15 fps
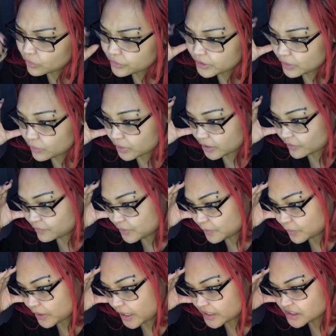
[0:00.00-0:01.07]
network of
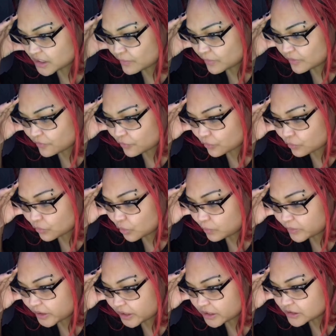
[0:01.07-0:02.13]
people asking me for role
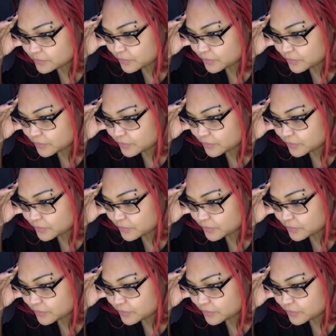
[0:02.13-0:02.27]
plays,